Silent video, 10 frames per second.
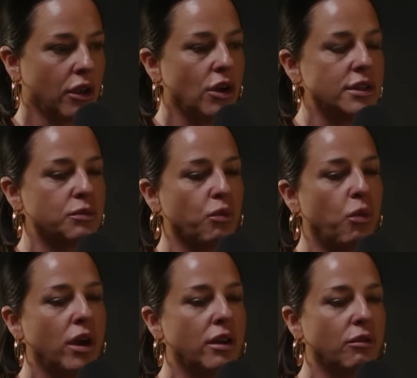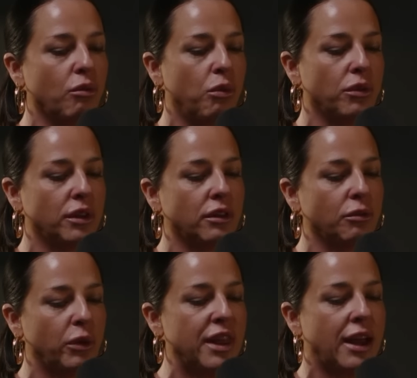Because
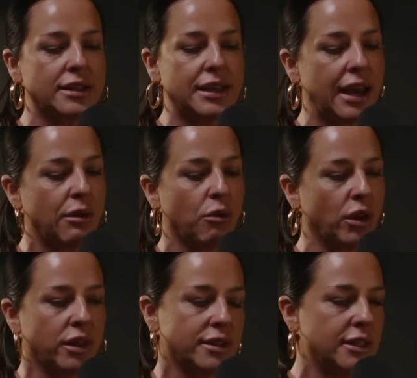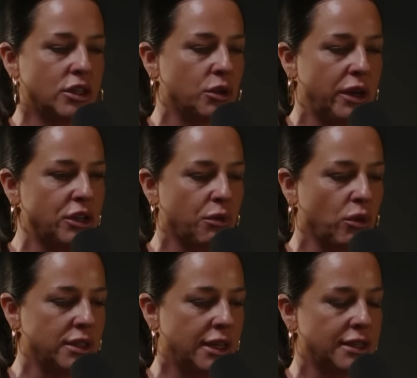without saying what the situation
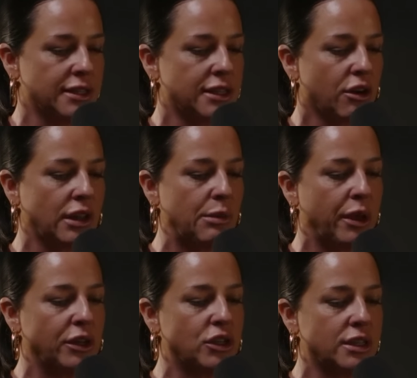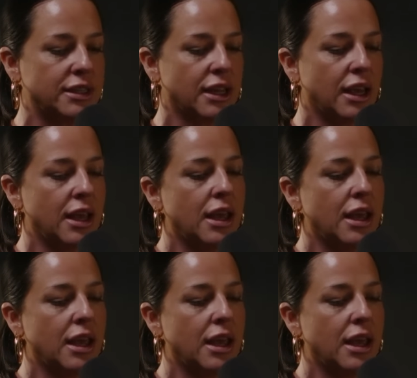necessarily, but just